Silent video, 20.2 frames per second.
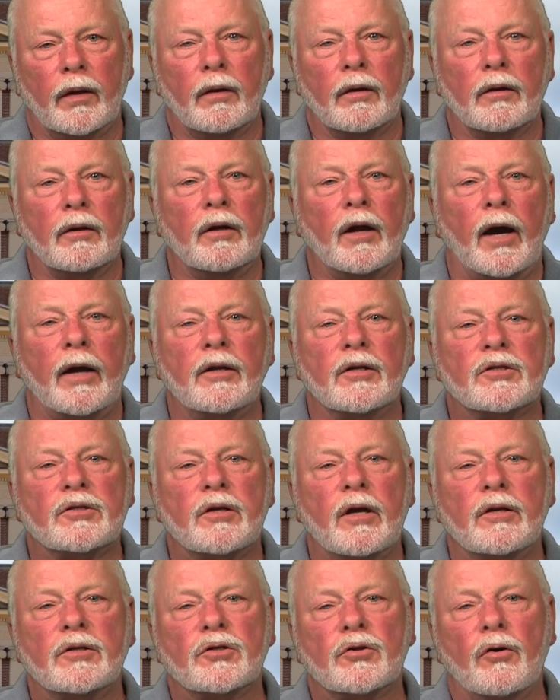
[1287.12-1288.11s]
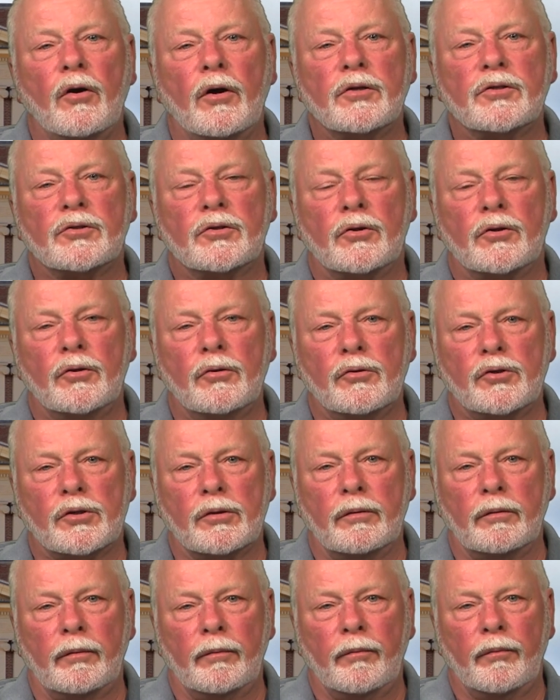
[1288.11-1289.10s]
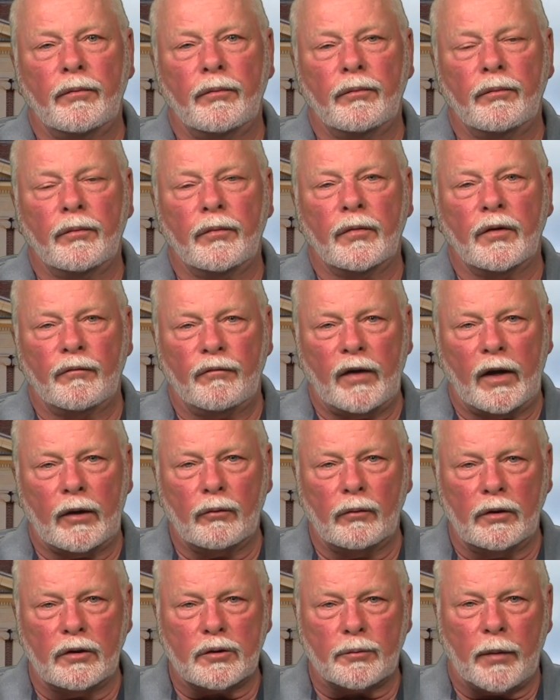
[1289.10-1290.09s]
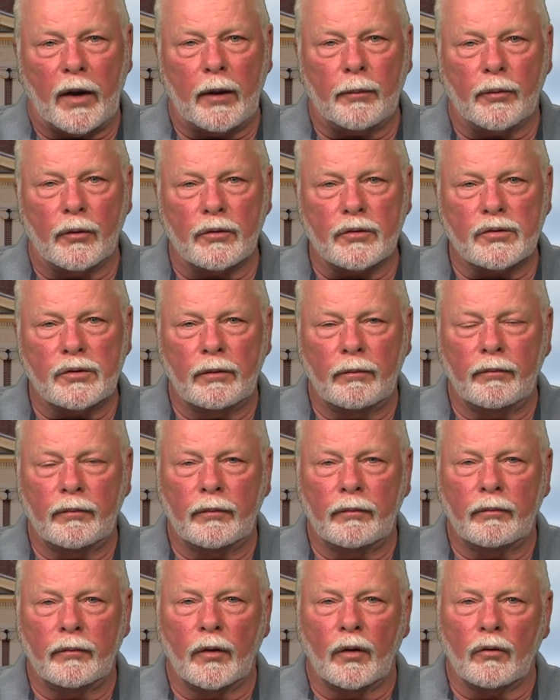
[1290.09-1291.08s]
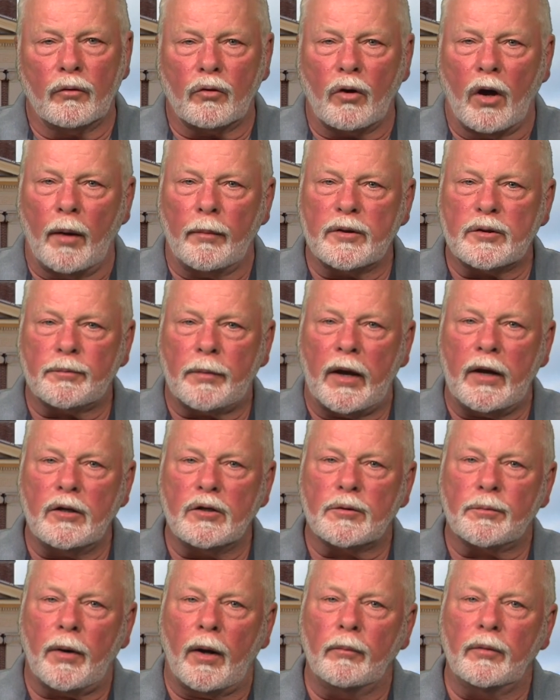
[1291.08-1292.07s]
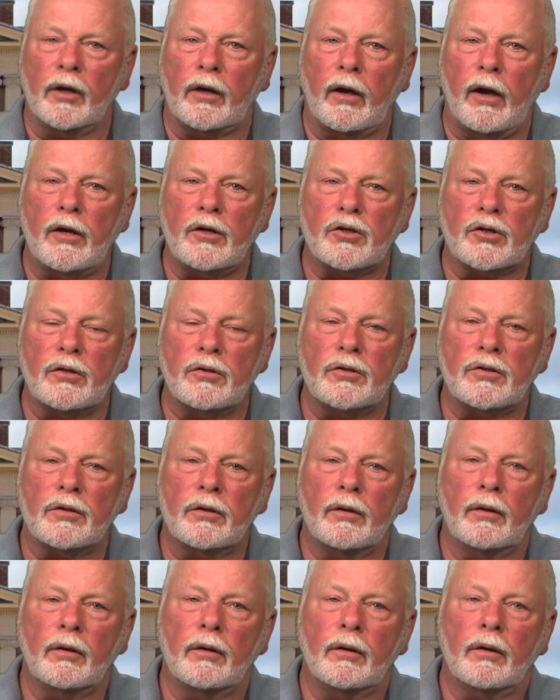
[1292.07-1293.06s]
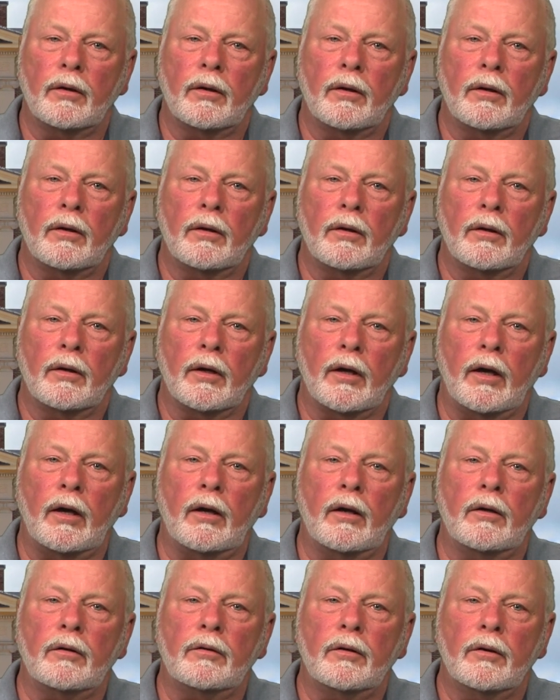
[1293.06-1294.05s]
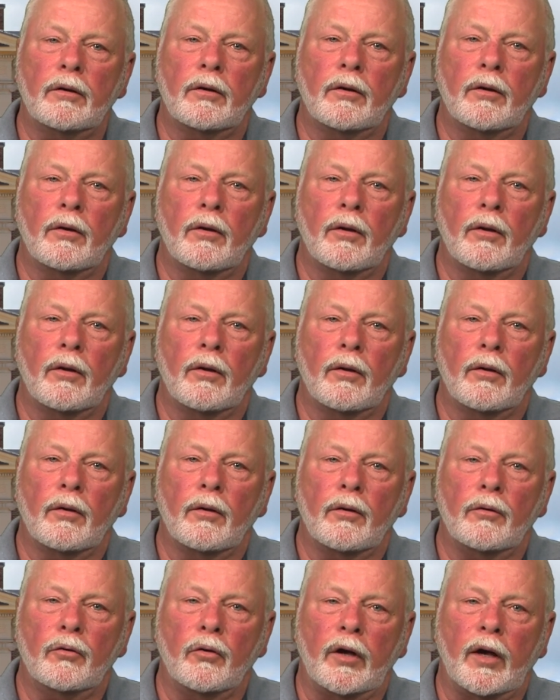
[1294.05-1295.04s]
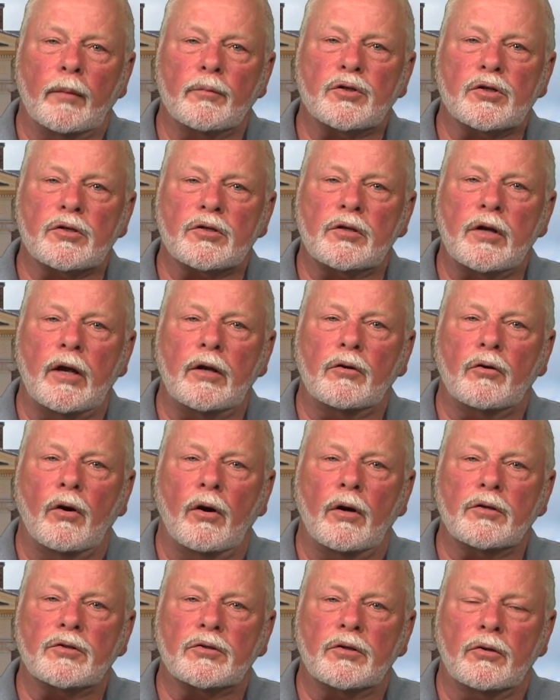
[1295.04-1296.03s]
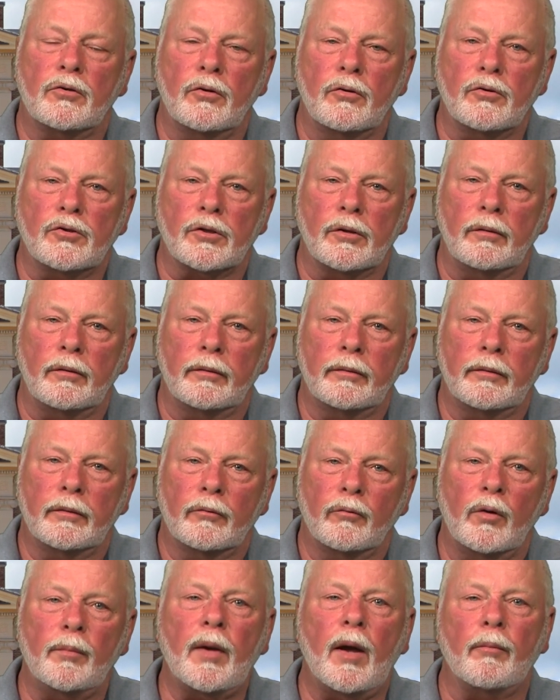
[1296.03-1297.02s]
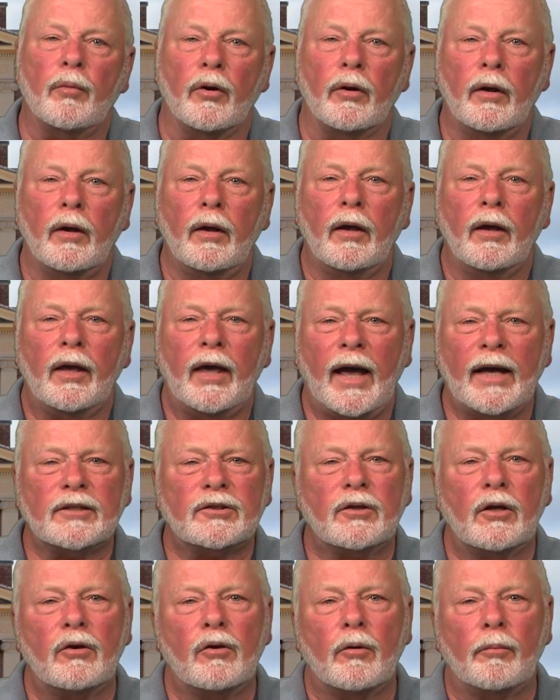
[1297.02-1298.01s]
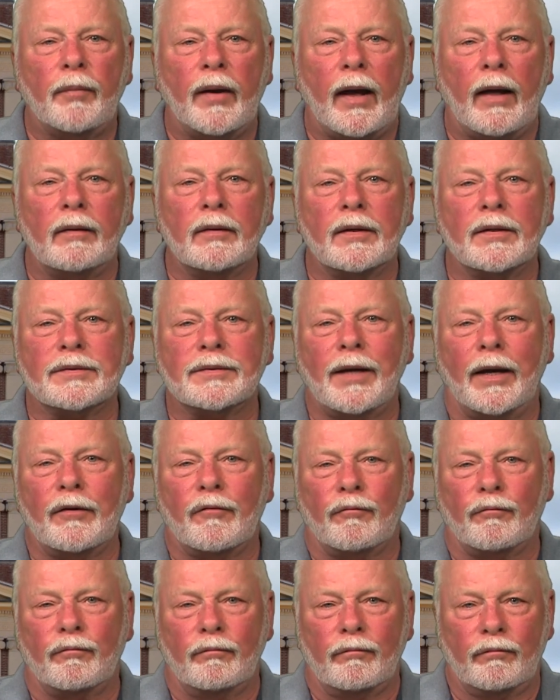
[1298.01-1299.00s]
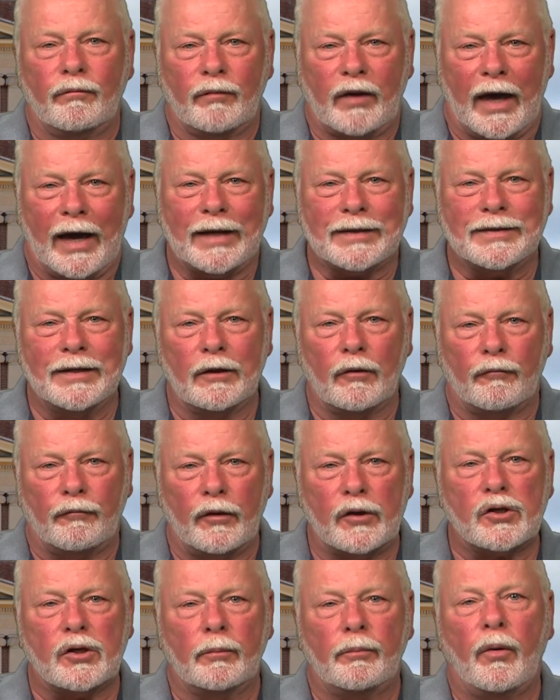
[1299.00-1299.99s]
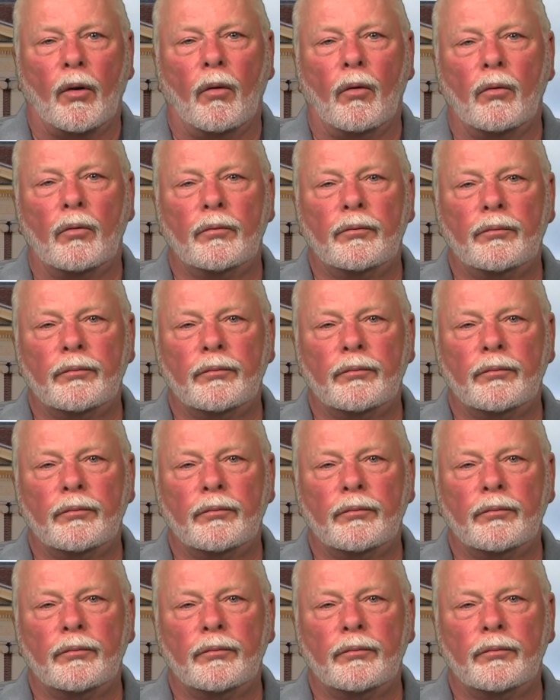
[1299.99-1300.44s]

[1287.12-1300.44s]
United States Constitution, the Federalist Papers, Thomas Paine's publications, and New Hampshire State Constitution. Remember, casting your ballot is like casting a fishing pole.